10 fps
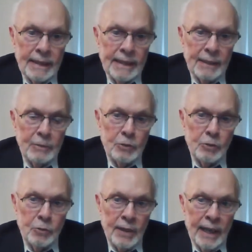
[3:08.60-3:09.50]
They would
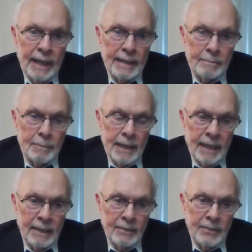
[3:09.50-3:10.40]
do that
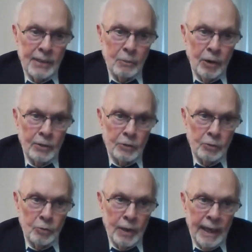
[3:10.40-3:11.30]
because they want
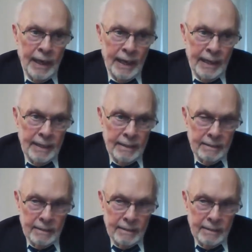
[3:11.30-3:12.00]
to, A,